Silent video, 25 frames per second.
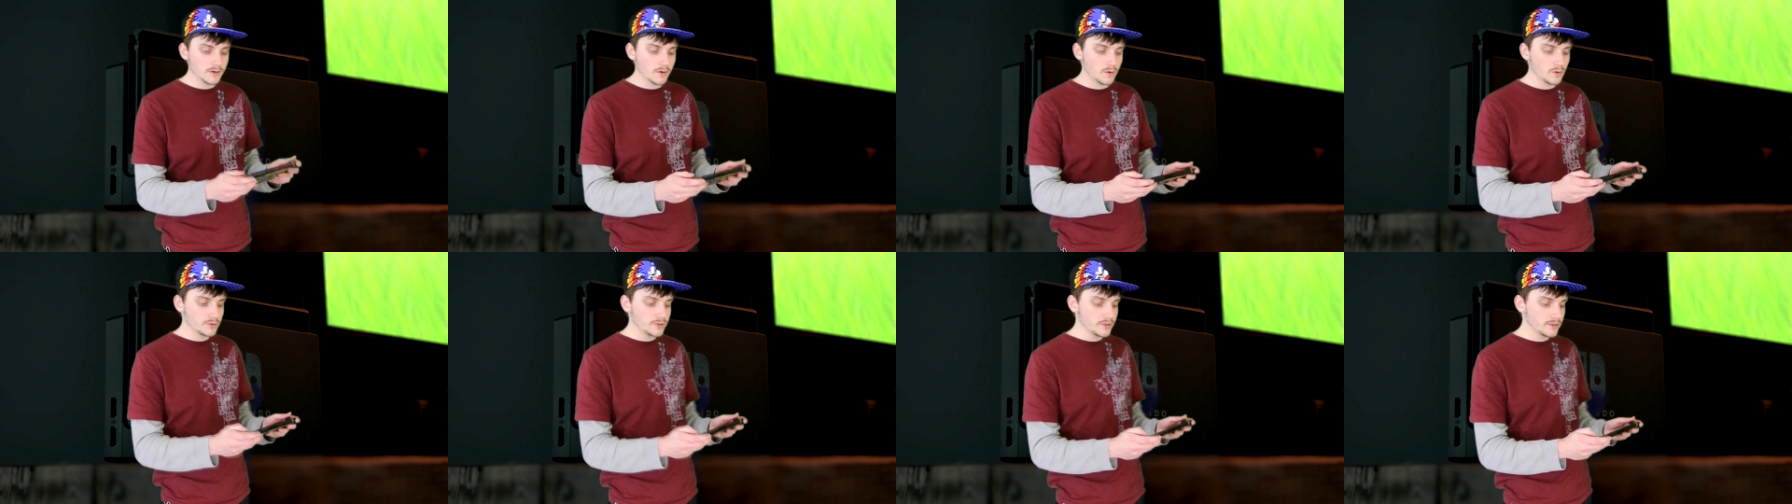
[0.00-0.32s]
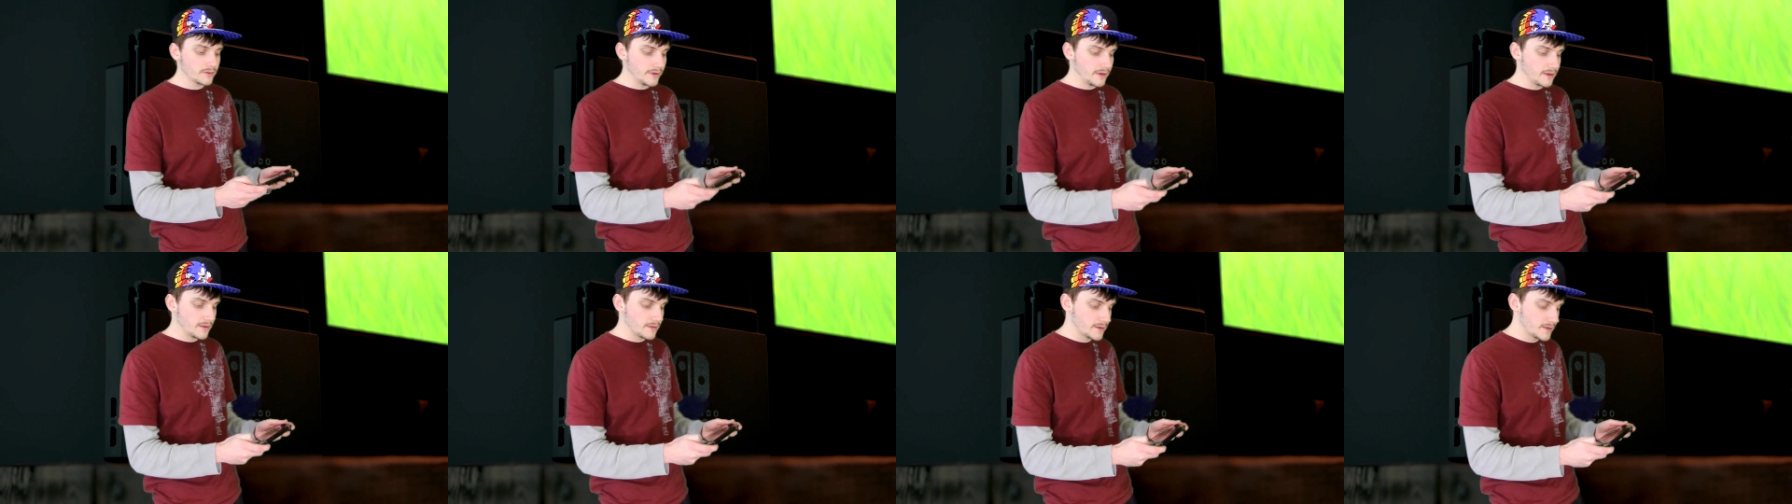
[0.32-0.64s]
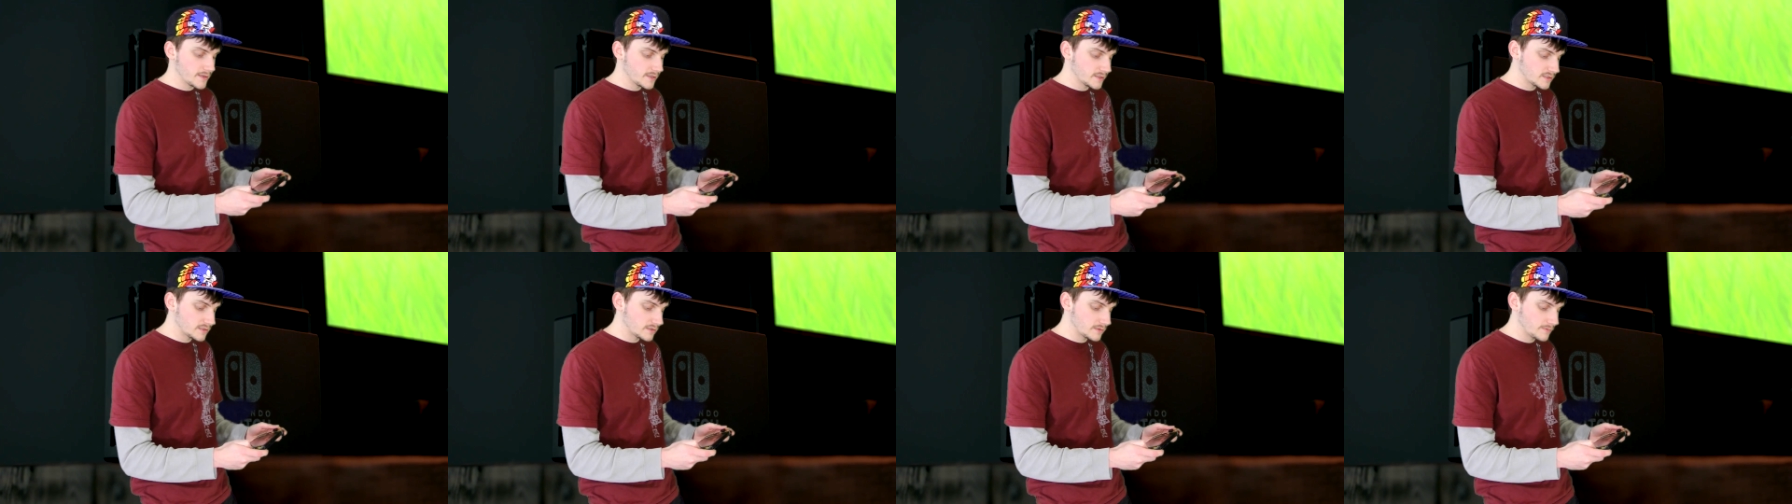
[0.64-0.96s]
holding it like
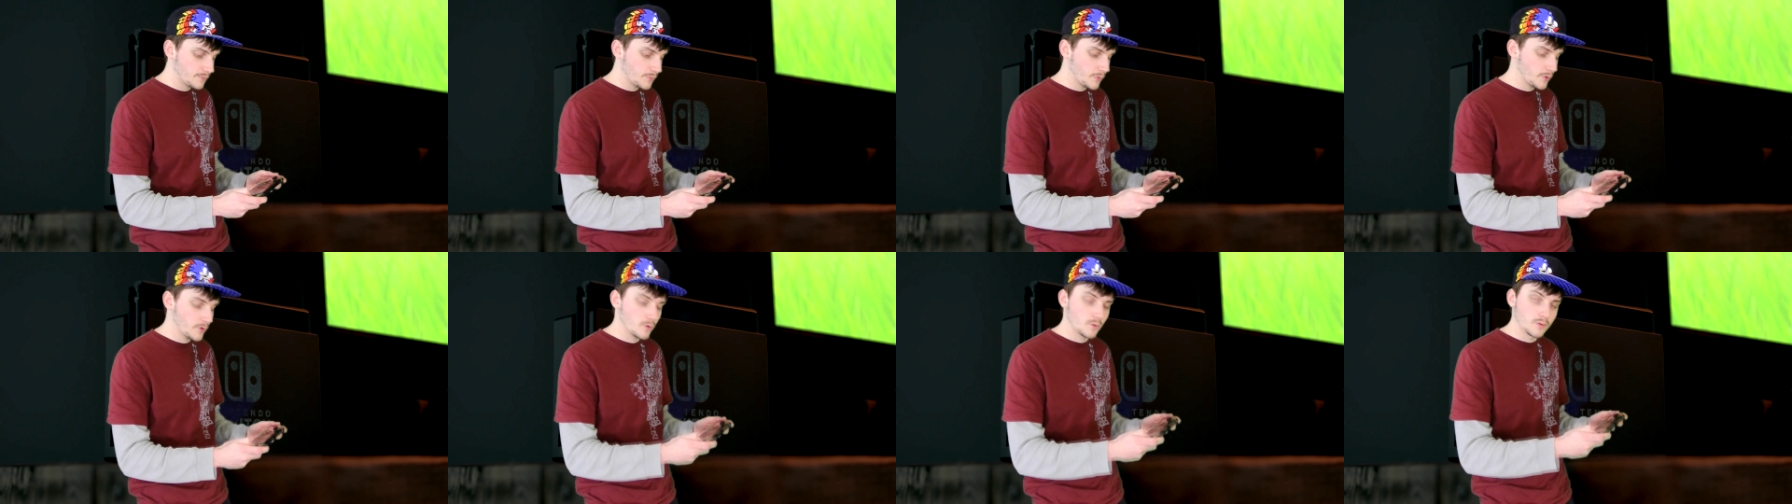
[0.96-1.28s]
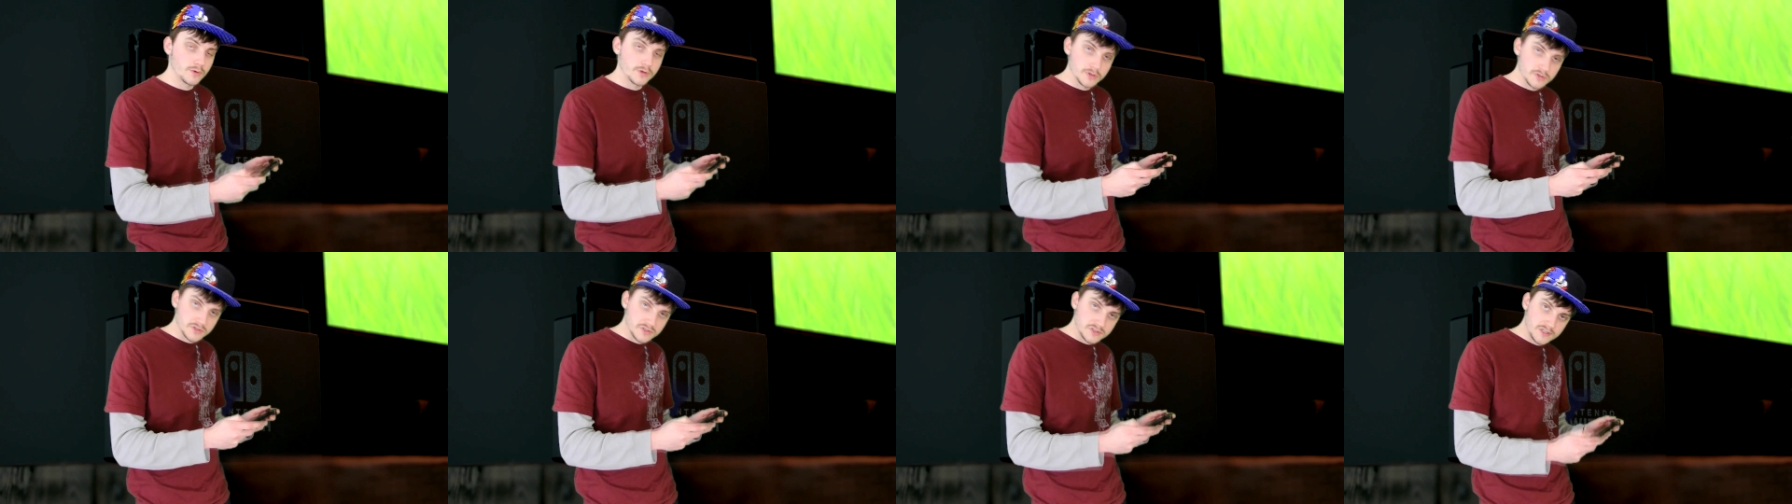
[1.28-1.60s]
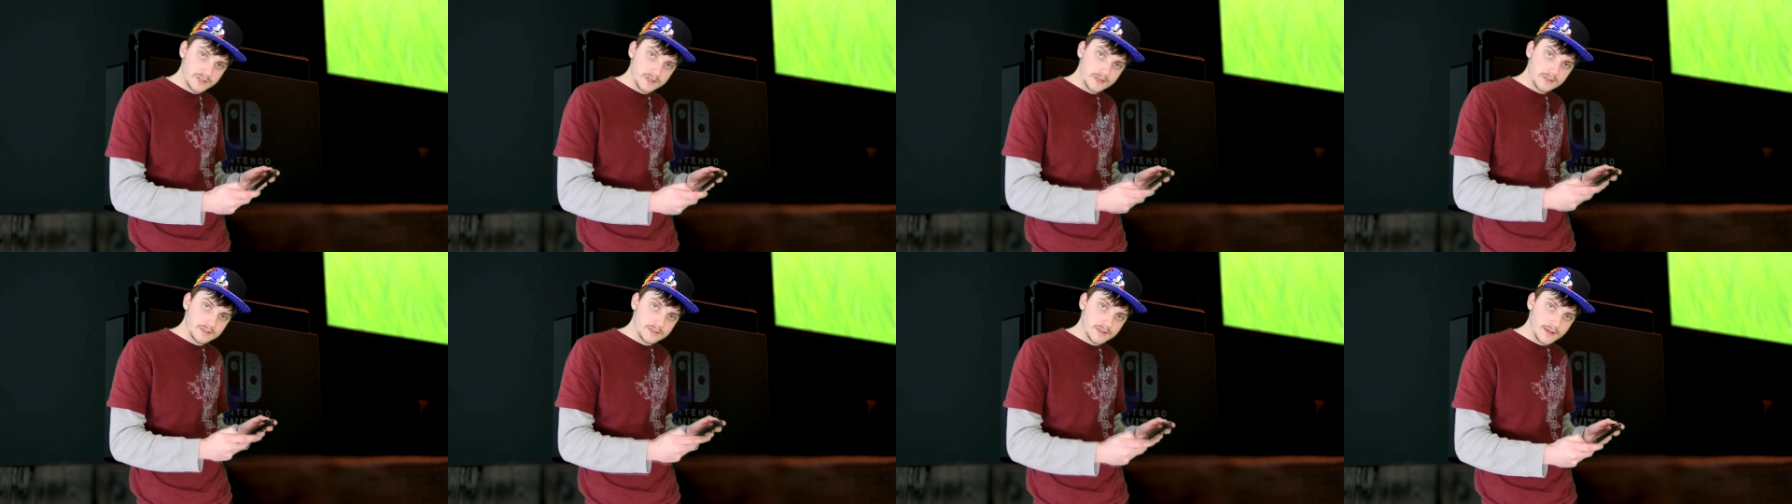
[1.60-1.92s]
this while you're
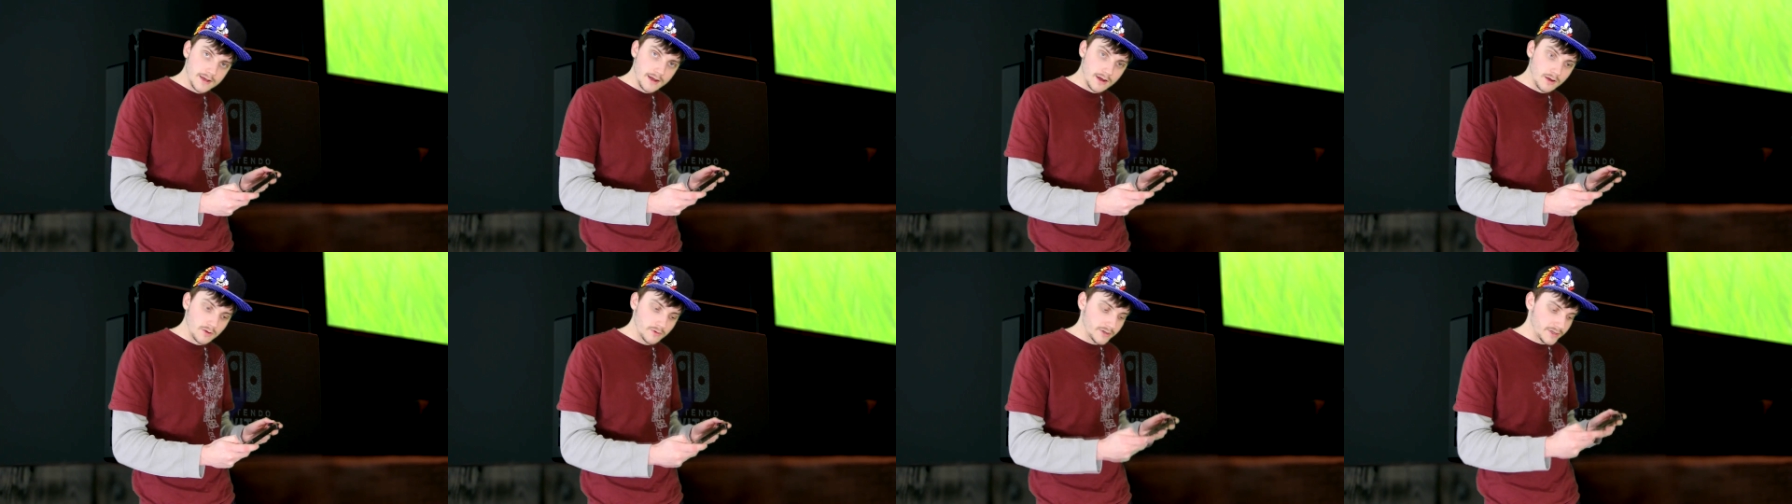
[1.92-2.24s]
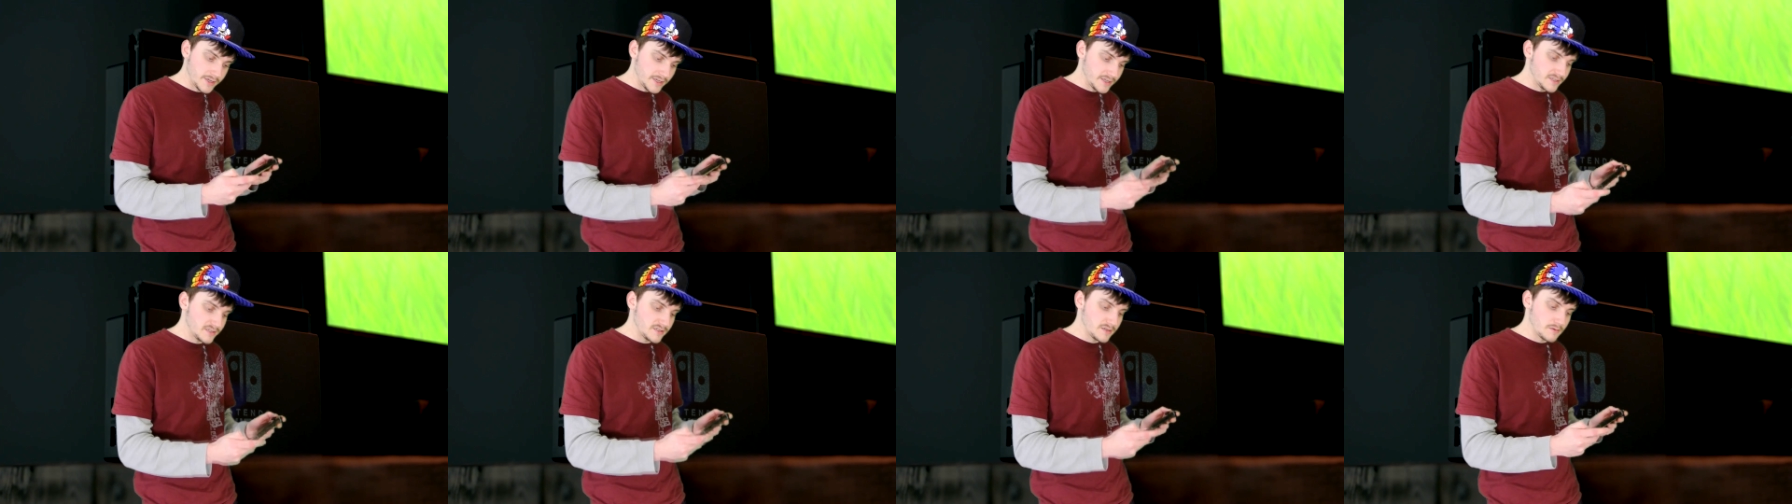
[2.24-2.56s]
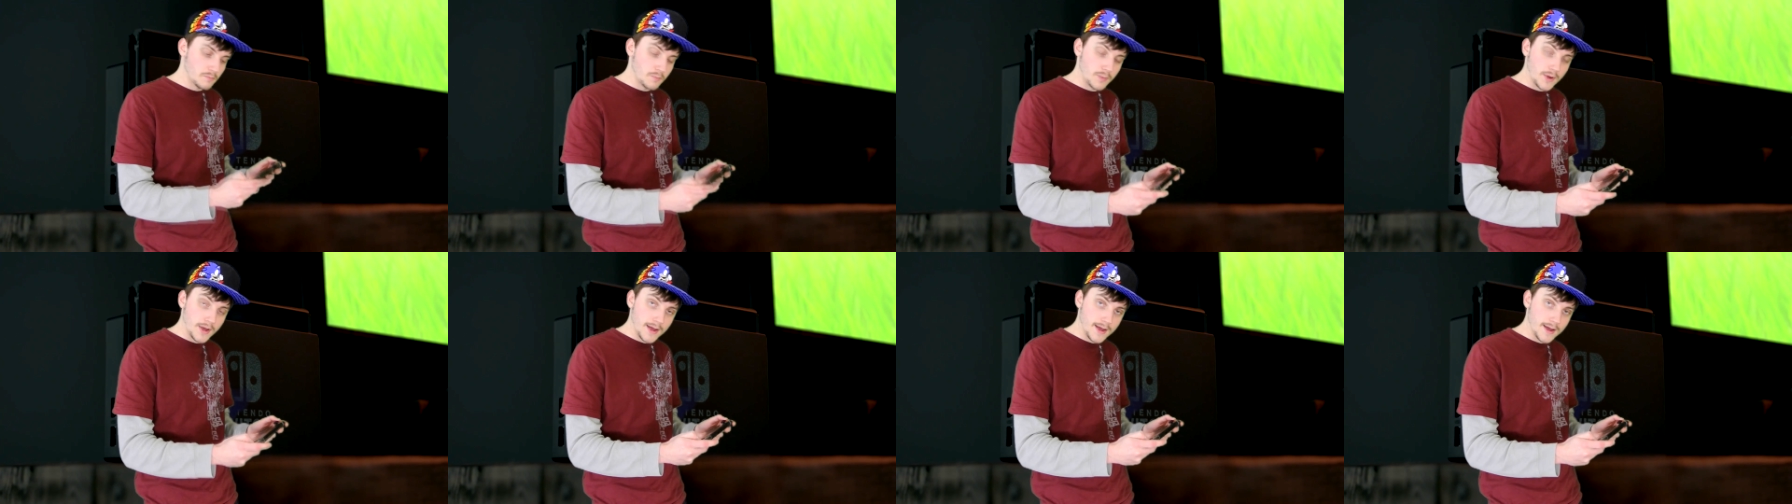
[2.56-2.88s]
sitting down
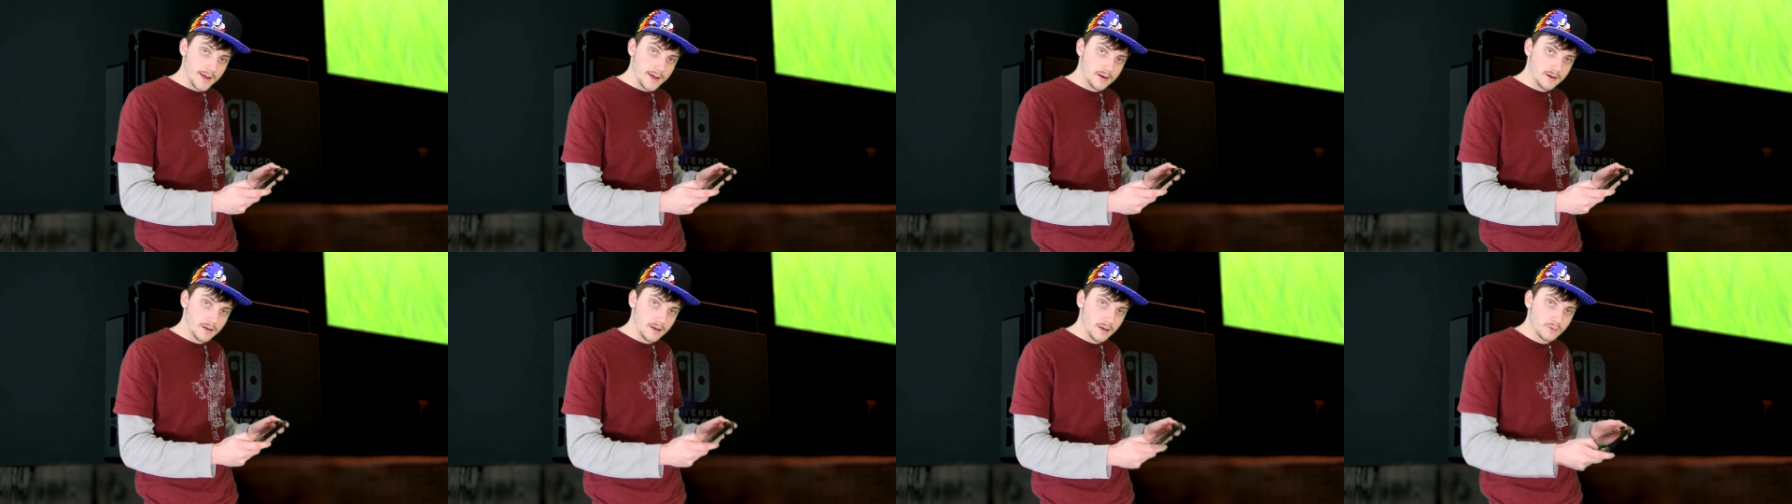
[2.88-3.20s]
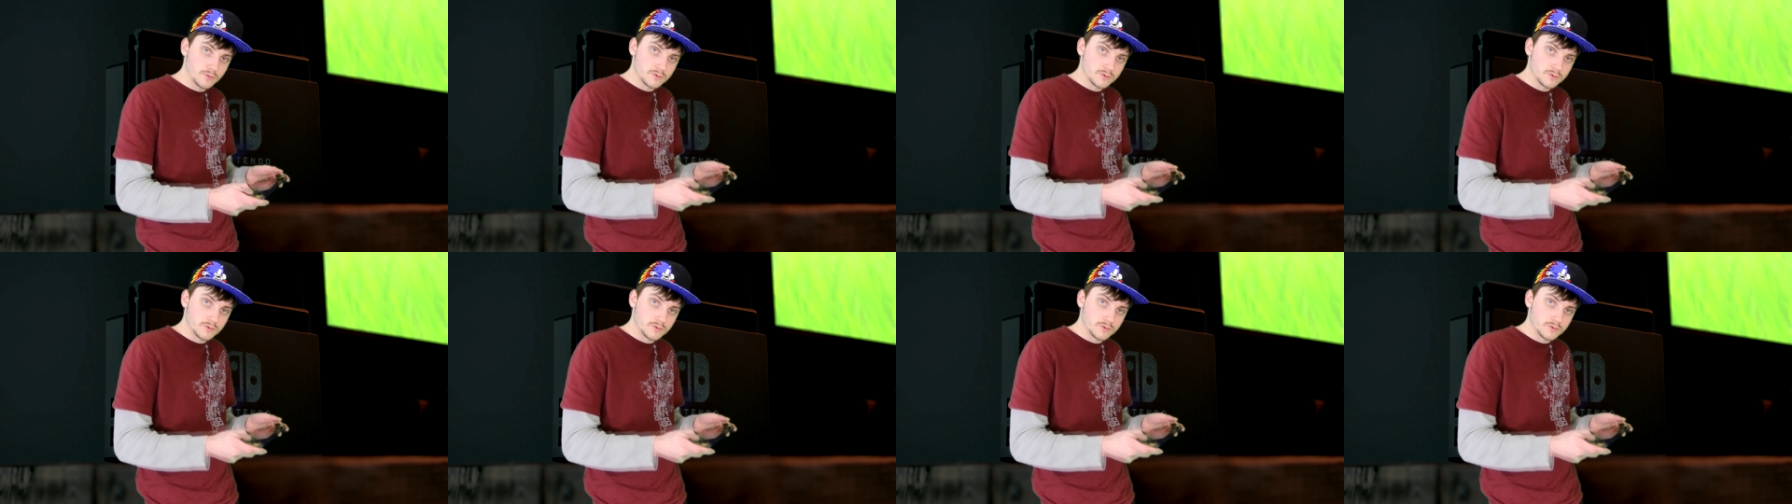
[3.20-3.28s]
isn't bad.